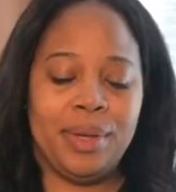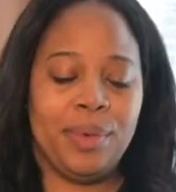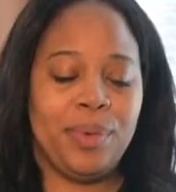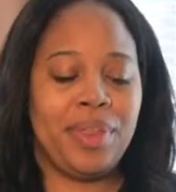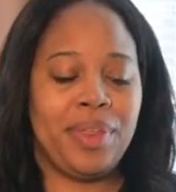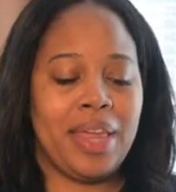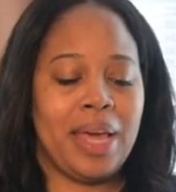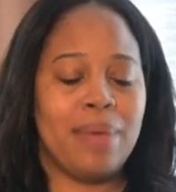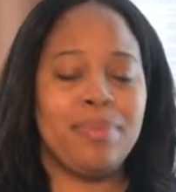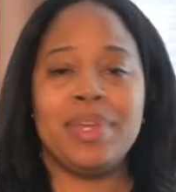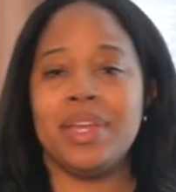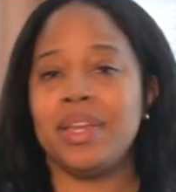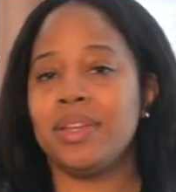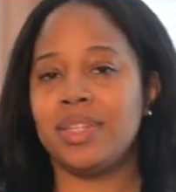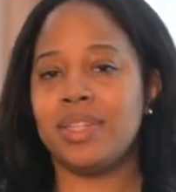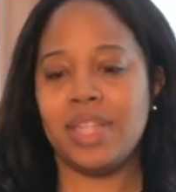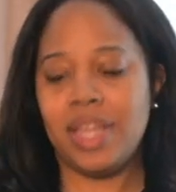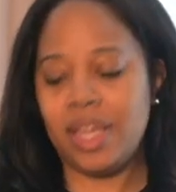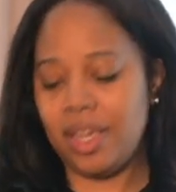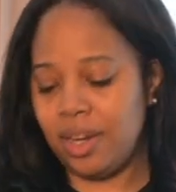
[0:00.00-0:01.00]
With that being
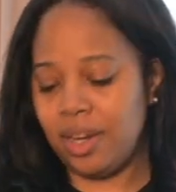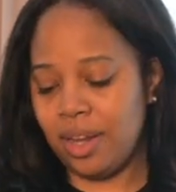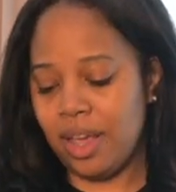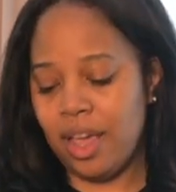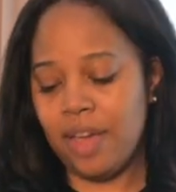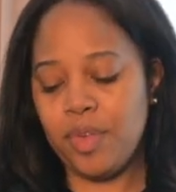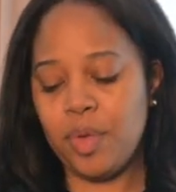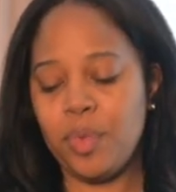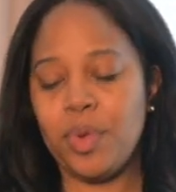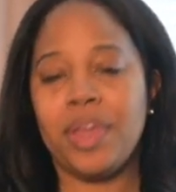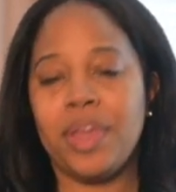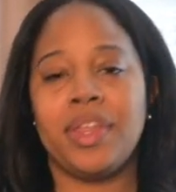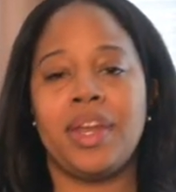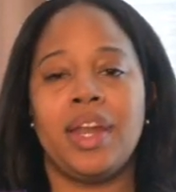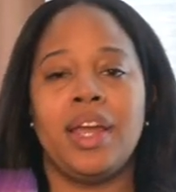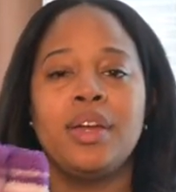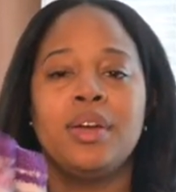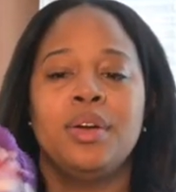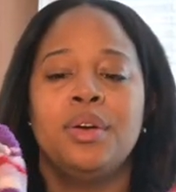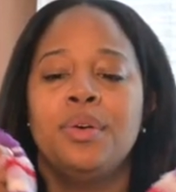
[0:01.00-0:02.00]
said, everywhere that
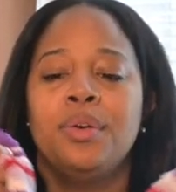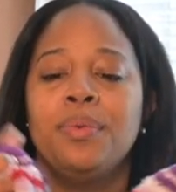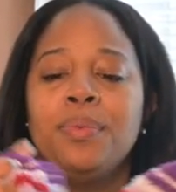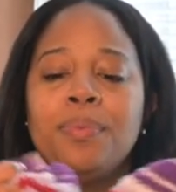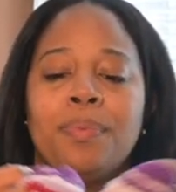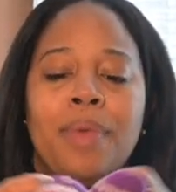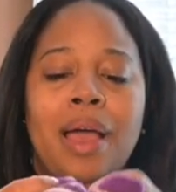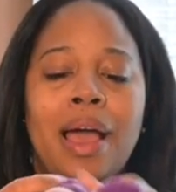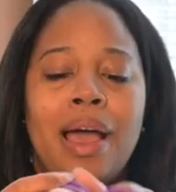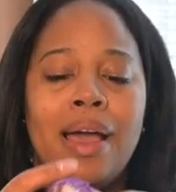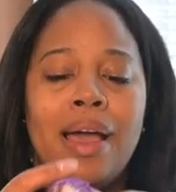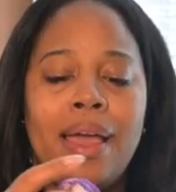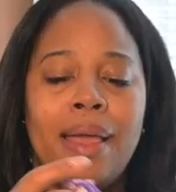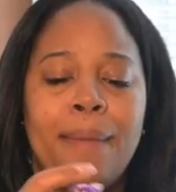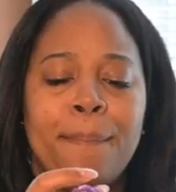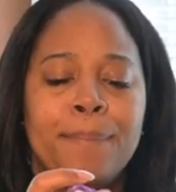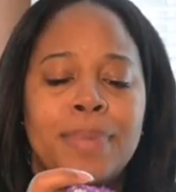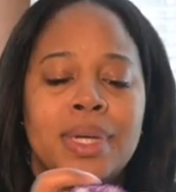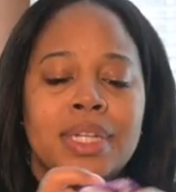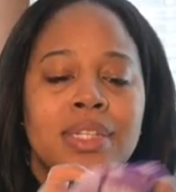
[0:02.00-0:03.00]
I go,
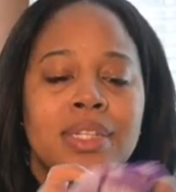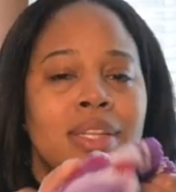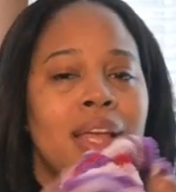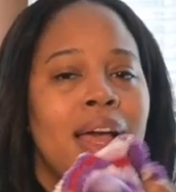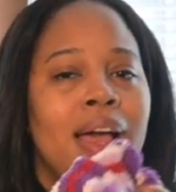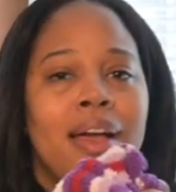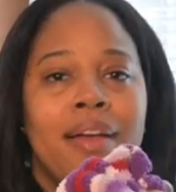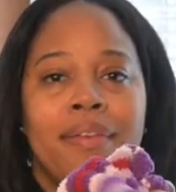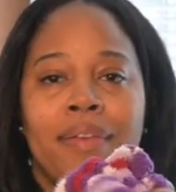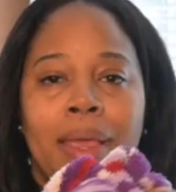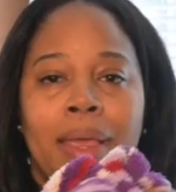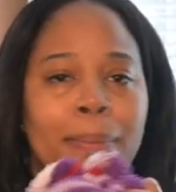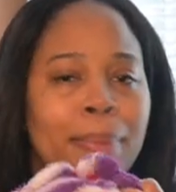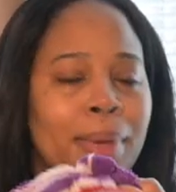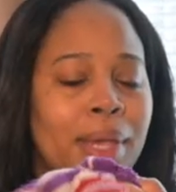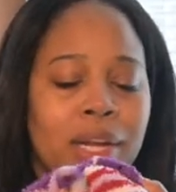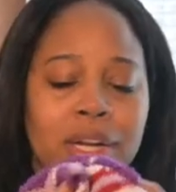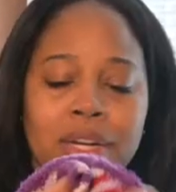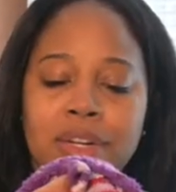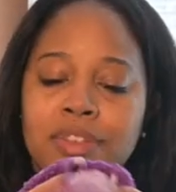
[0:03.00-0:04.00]
I must have a
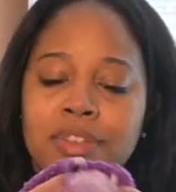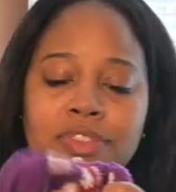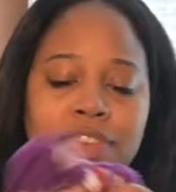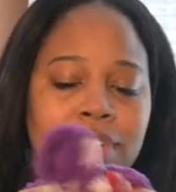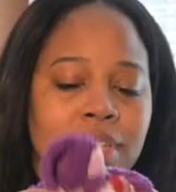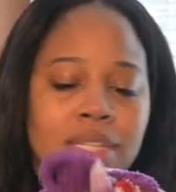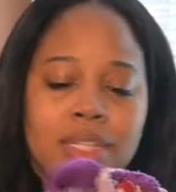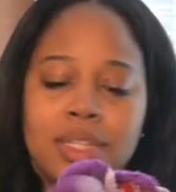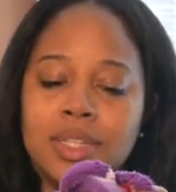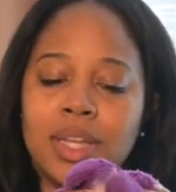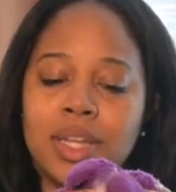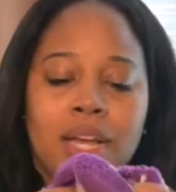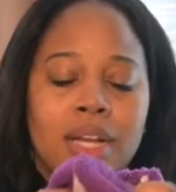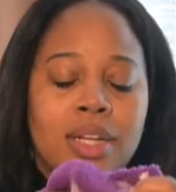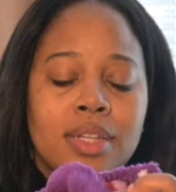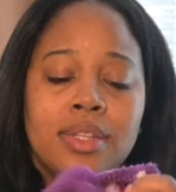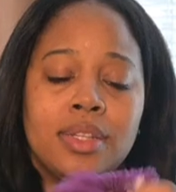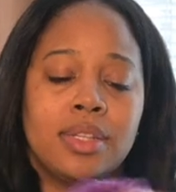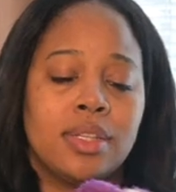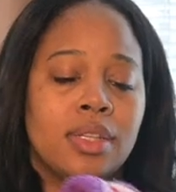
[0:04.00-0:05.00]
pair of fuzzy
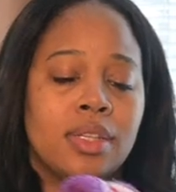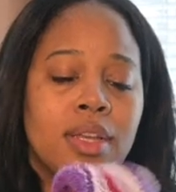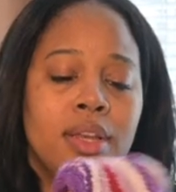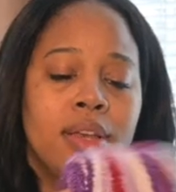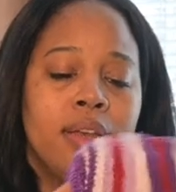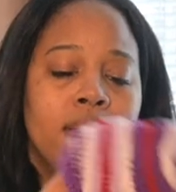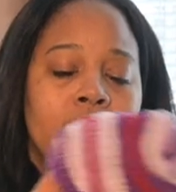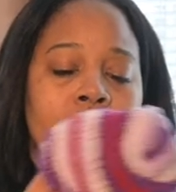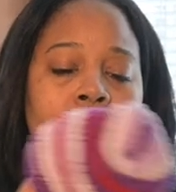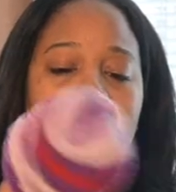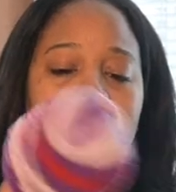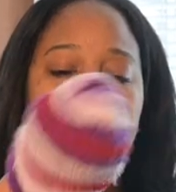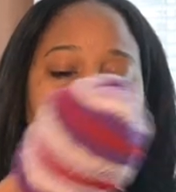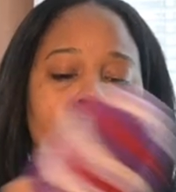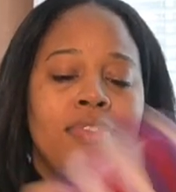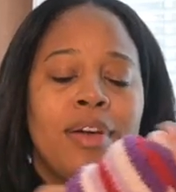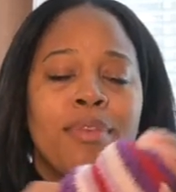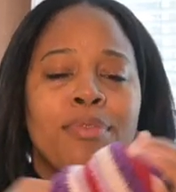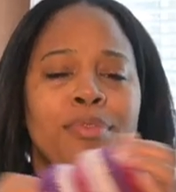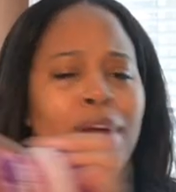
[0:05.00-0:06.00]
socks.
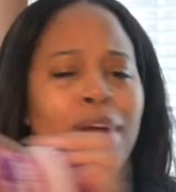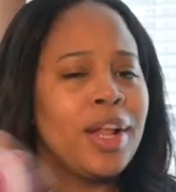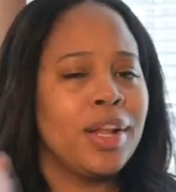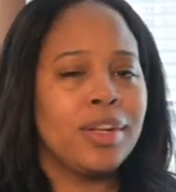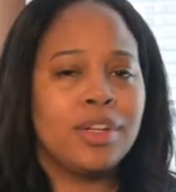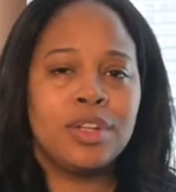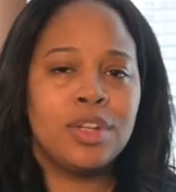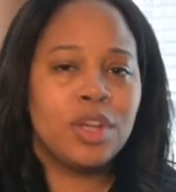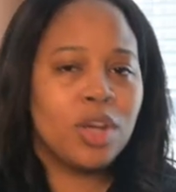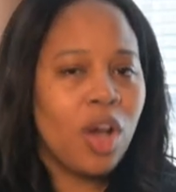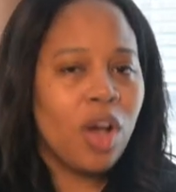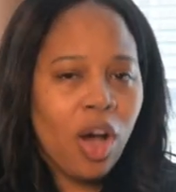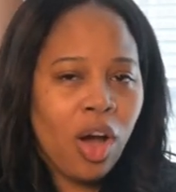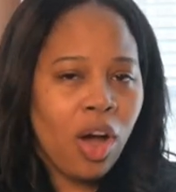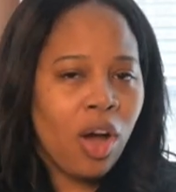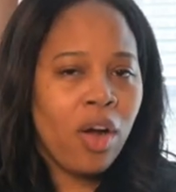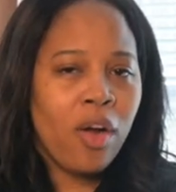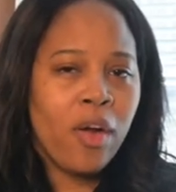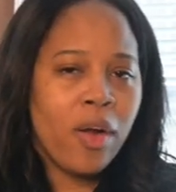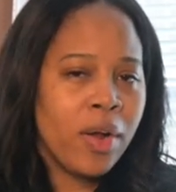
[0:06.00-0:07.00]
If I'm riding in the
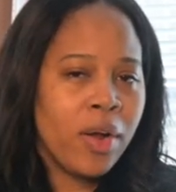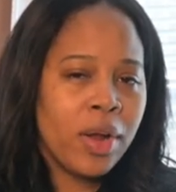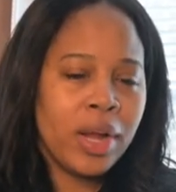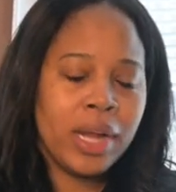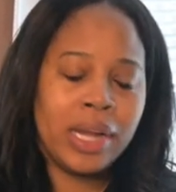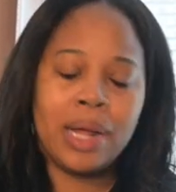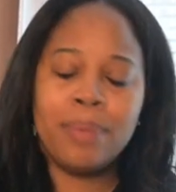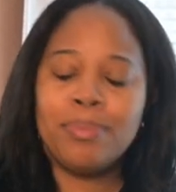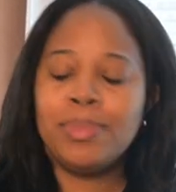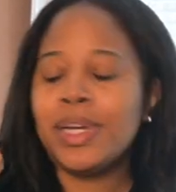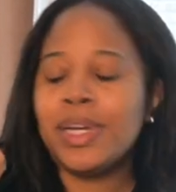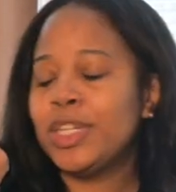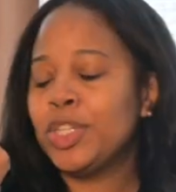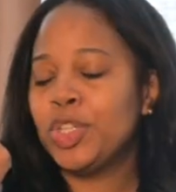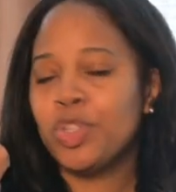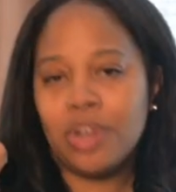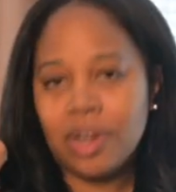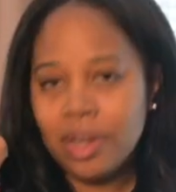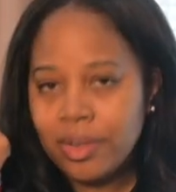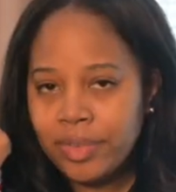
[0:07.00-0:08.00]
car and I'm not
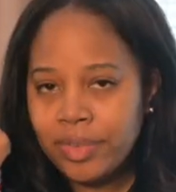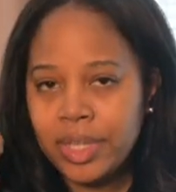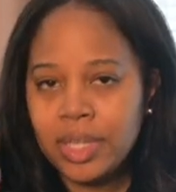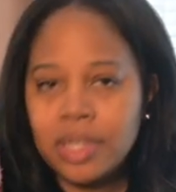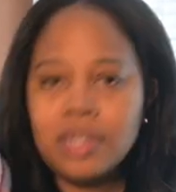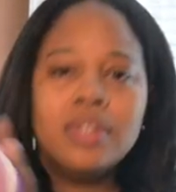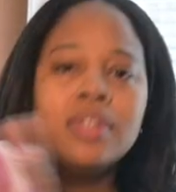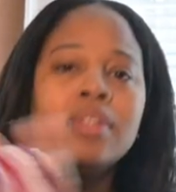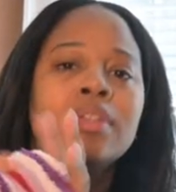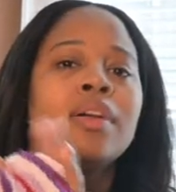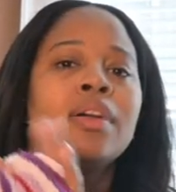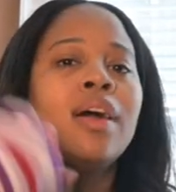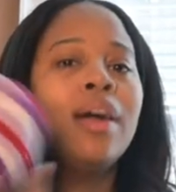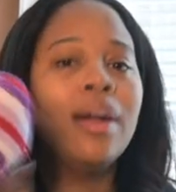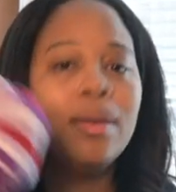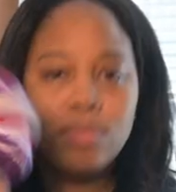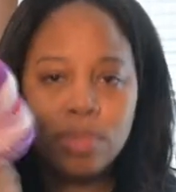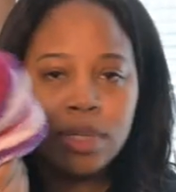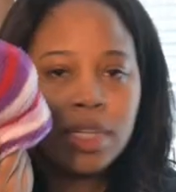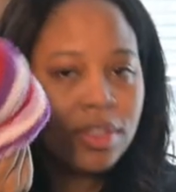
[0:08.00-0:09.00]
driving,
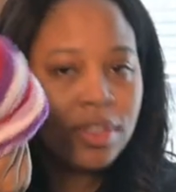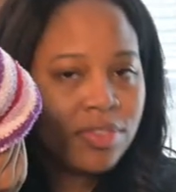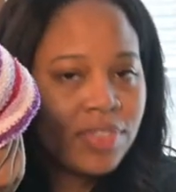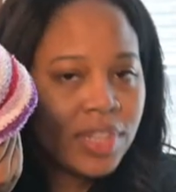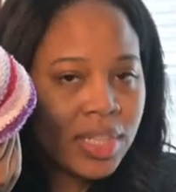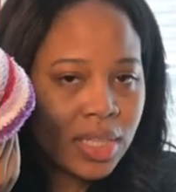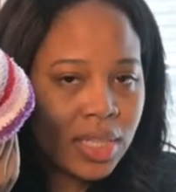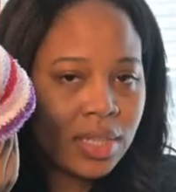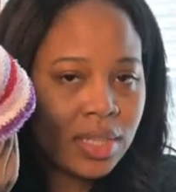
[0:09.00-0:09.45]
I'm bringing fuzzy